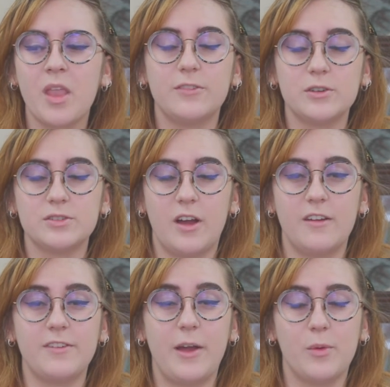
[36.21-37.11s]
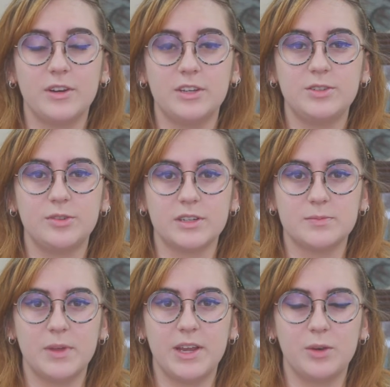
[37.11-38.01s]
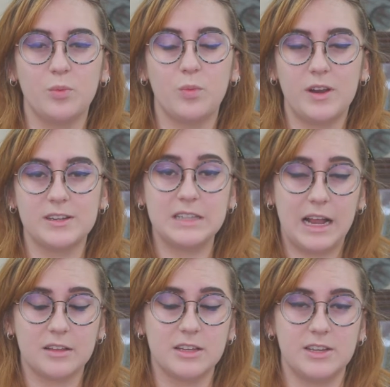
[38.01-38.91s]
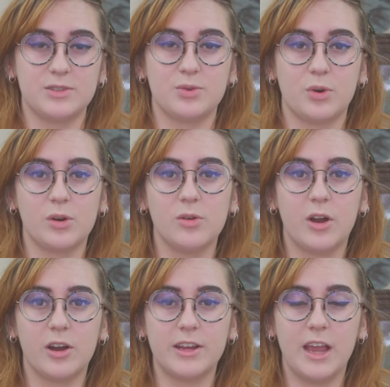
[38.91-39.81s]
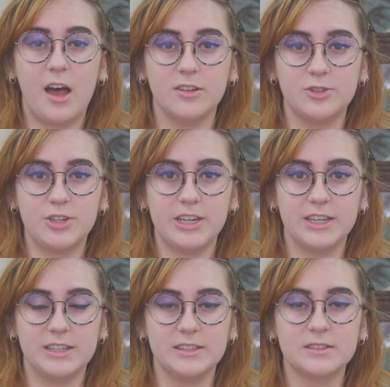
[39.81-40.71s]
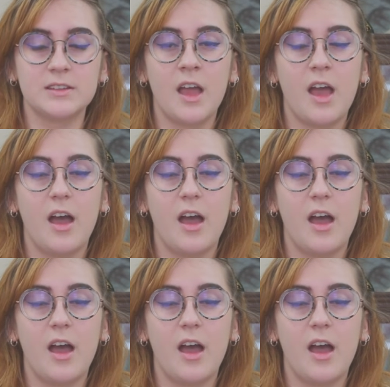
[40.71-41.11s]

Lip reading: First off, I wanted to explain what exactly historical archaeology is.